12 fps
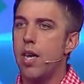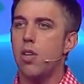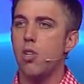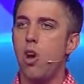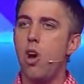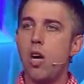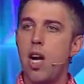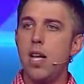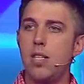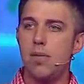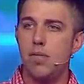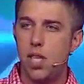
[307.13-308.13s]
There's all
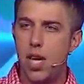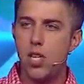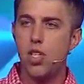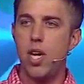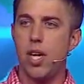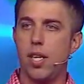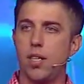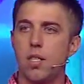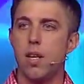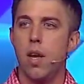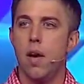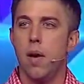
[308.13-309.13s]
kinds of teachings,